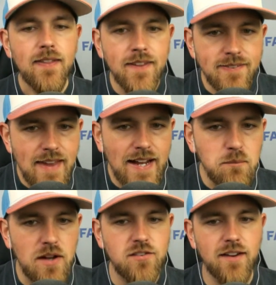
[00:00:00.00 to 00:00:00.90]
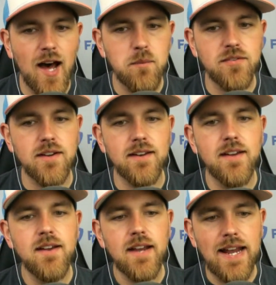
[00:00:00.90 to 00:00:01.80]
The second pitching option
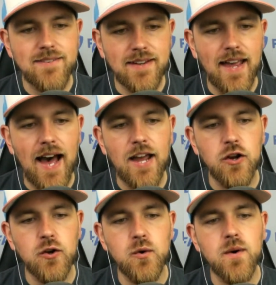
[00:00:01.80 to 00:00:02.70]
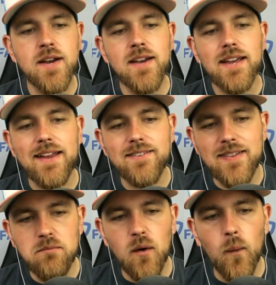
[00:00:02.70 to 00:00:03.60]
is a guy who is in
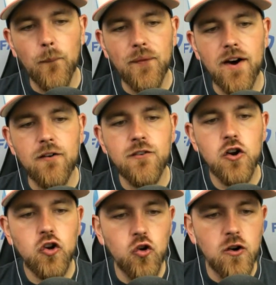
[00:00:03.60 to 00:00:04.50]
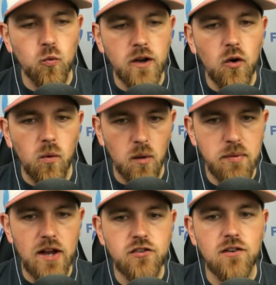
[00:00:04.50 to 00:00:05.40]
the mold of good real-world
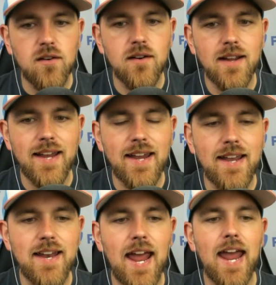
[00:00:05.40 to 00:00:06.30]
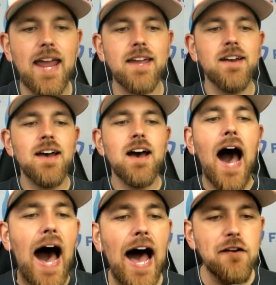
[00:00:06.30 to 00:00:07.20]
pitcher in a
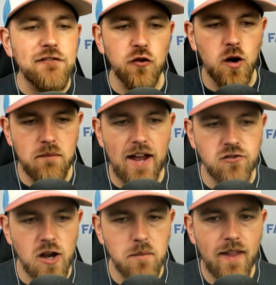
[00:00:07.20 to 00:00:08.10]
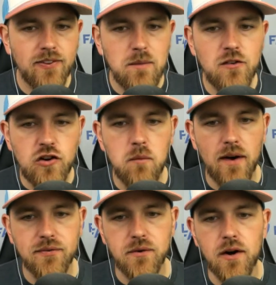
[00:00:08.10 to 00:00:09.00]
high-floor matchup, and that's going to be Joe
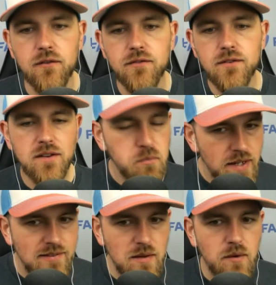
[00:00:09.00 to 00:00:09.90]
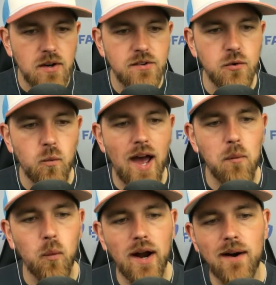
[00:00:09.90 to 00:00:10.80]
Musgrove. So he's pretty similar to
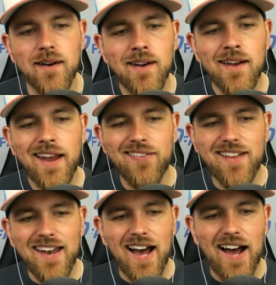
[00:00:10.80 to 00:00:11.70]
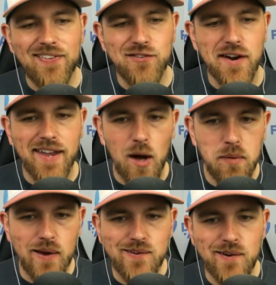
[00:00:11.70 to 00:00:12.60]
Webb, where he's not a high-strikeout
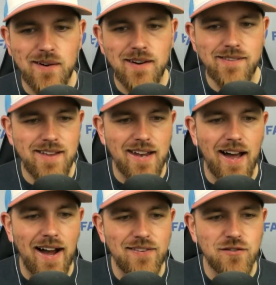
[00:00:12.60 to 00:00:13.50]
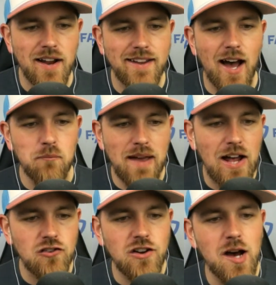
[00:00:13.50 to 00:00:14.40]
pitcher, he's not a high-strikeout
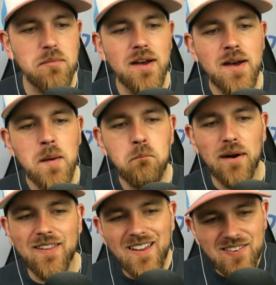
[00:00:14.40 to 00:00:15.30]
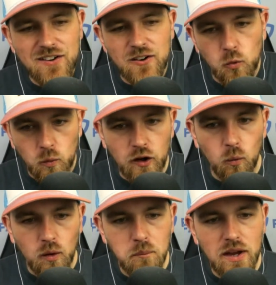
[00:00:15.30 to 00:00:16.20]
matchup, but I think he's a good
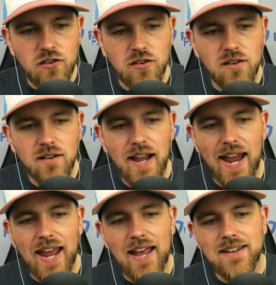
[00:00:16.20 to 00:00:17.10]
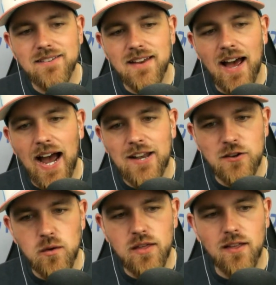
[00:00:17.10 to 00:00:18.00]
real-world pitcher, and I
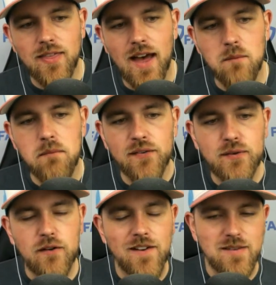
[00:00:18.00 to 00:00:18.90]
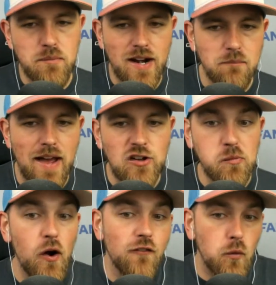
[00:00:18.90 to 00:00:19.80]
do think that Musgrove has a better matchup
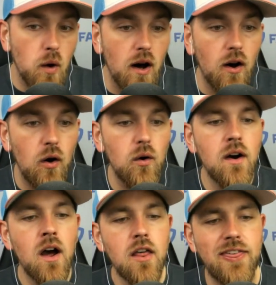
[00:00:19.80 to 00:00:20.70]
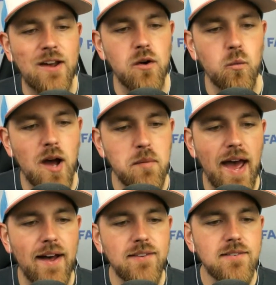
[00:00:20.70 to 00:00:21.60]
overall than what Webb
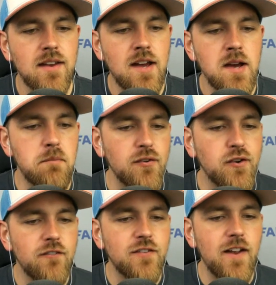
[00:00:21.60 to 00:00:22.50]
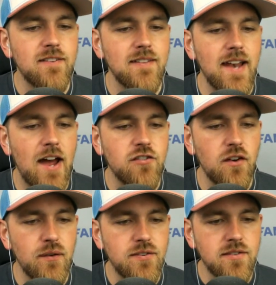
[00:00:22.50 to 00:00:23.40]
has. Musgrove is facing the
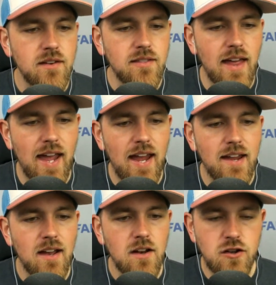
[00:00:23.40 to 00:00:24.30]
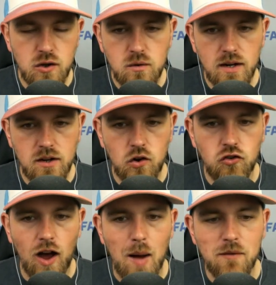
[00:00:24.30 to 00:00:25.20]
Nationals. They do a good
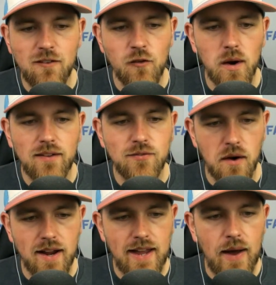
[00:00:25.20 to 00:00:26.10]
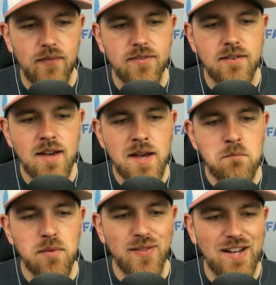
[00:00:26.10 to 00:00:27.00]
job of avoiding strikeouts,
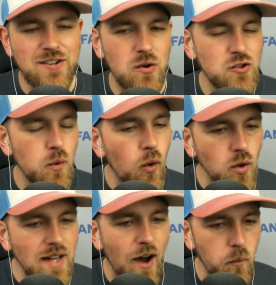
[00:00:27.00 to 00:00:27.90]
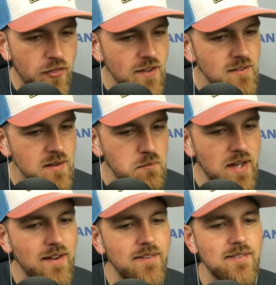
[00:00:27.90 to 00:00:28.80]
but they don't do a whole lot with it
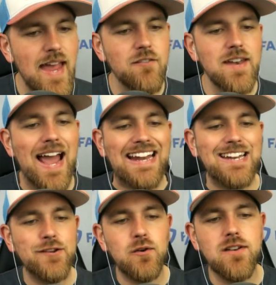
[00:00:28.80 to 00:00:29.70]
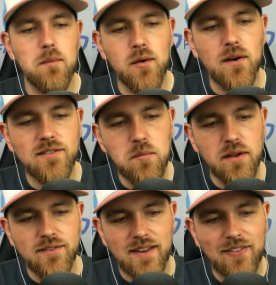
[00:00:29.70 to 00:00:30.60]
because they have a ninety-two W R C
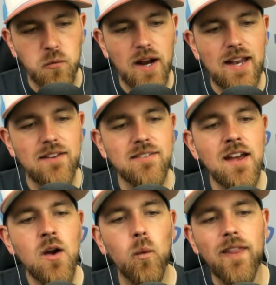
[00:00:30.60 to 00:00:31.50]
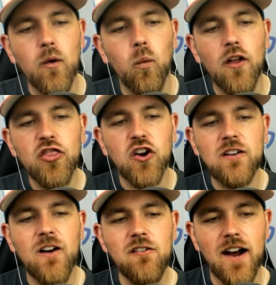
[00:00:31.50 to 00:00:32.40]
plus against righties with a one
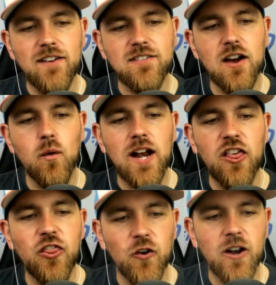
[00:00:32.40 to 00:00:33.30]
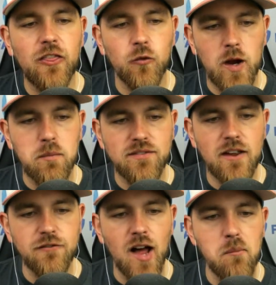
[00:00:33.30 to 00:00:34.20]
thirty-five I S O and a thirty-three
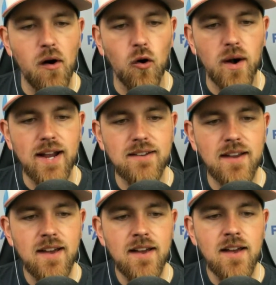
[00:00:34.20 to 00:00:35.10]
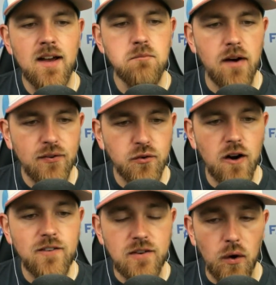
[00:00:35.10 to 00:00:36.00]
percent fly ball rate.
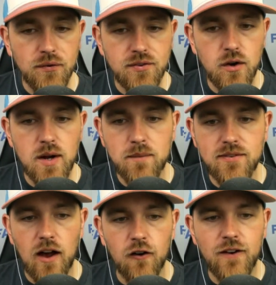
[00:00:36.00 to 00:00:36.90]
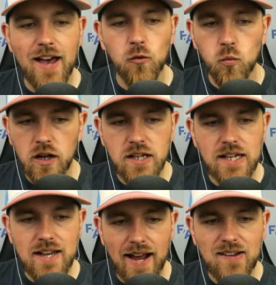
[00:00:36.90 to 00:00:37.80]
Musgrove has also himself had really
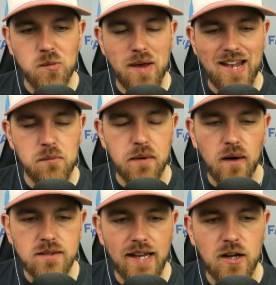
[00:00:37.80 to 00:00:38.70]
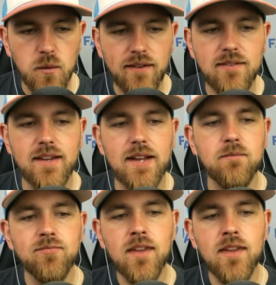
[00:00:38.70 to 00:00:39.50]
nice batted ball data recently.